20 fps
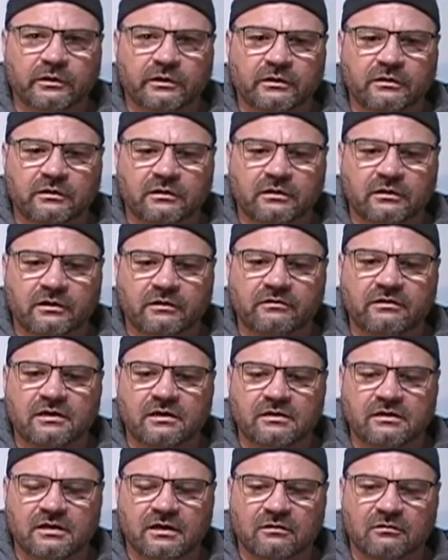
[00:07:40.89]
The
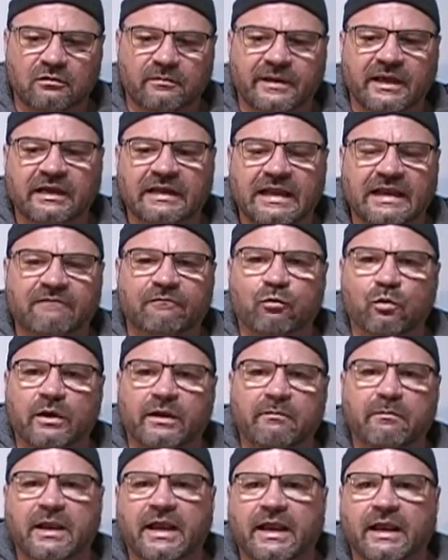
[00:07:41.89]
tone about
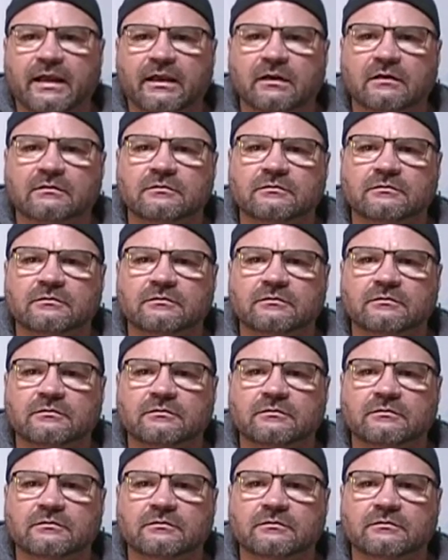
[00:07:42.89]
halfway back.